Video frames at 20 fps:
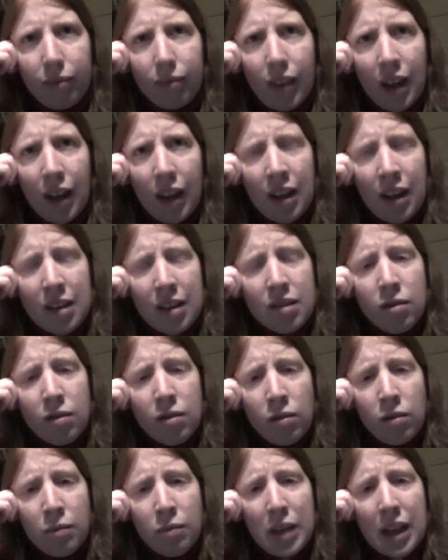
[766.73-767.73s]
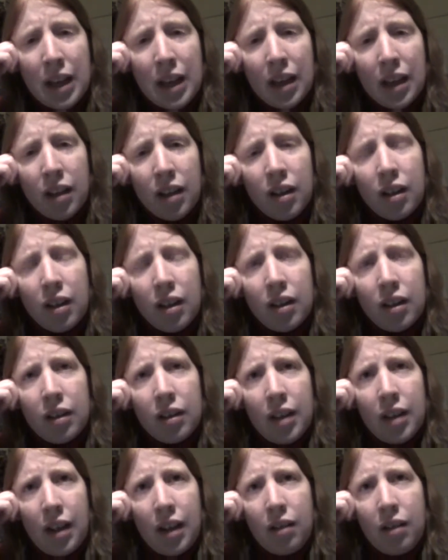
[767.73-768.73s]
has told me
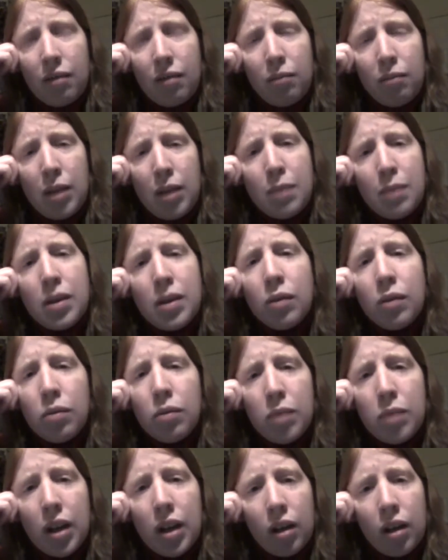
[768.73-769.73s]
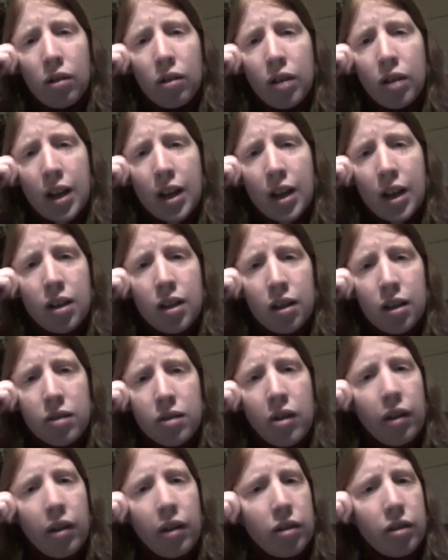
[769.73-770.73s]
that maybe it would be a good idea to
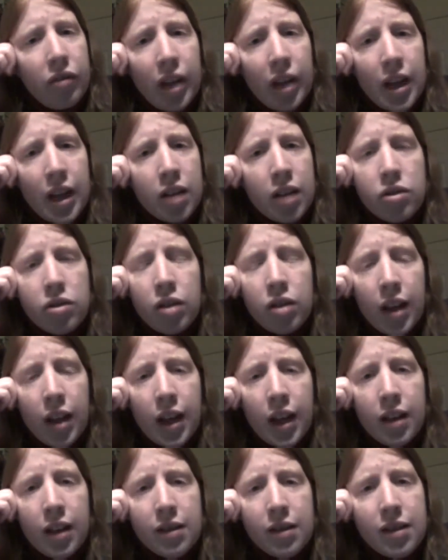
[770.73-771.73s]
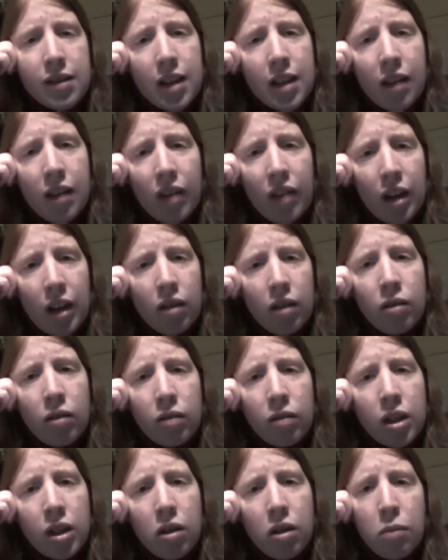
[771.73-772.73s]
talk to financial aid and see if I could
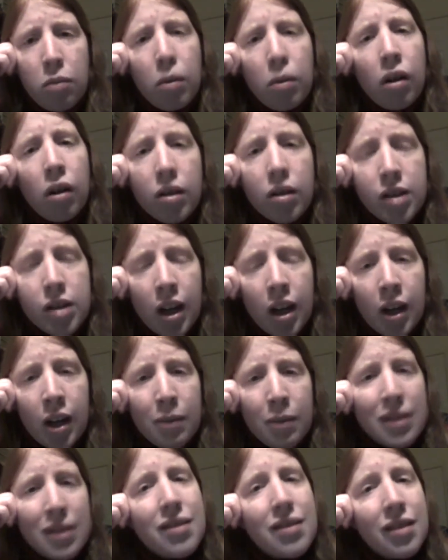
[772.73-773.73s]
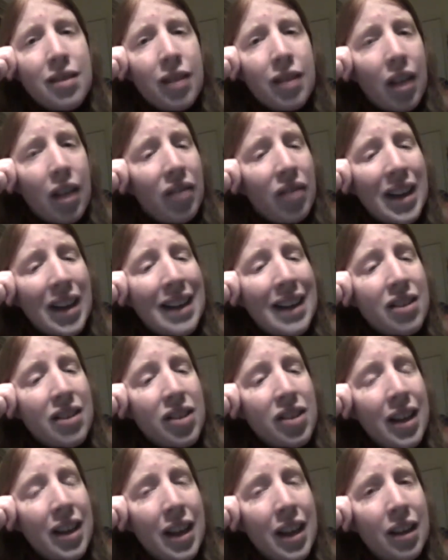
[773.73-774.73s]
only go part time and still get
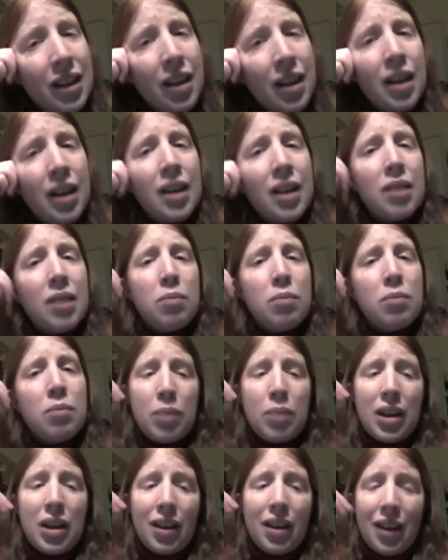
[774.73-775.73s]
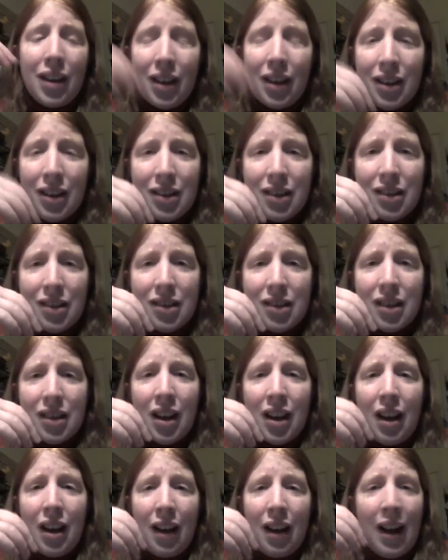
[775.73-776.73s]
financial aid. But because
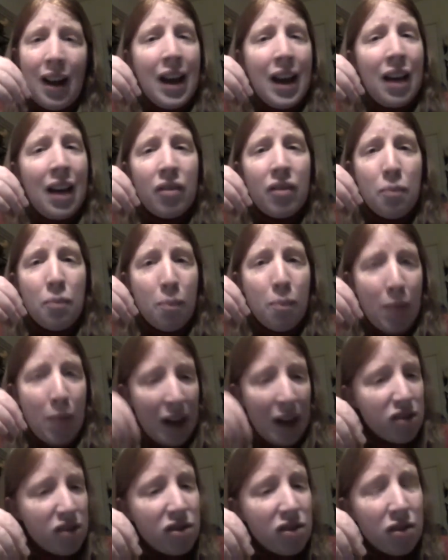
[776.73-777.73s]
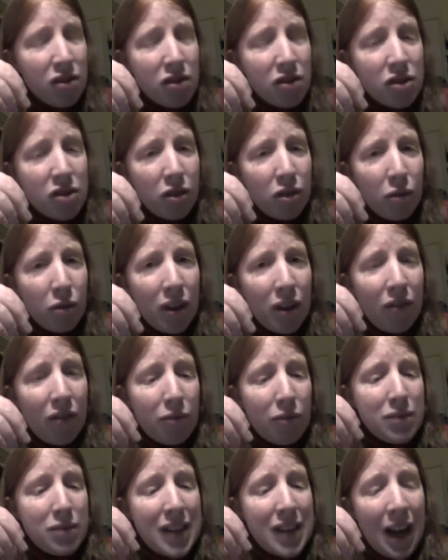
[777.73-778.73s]
I have a bachelor's degree
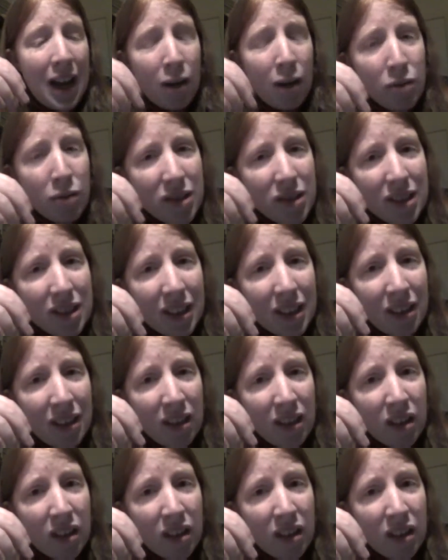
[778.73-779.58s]
from Towson,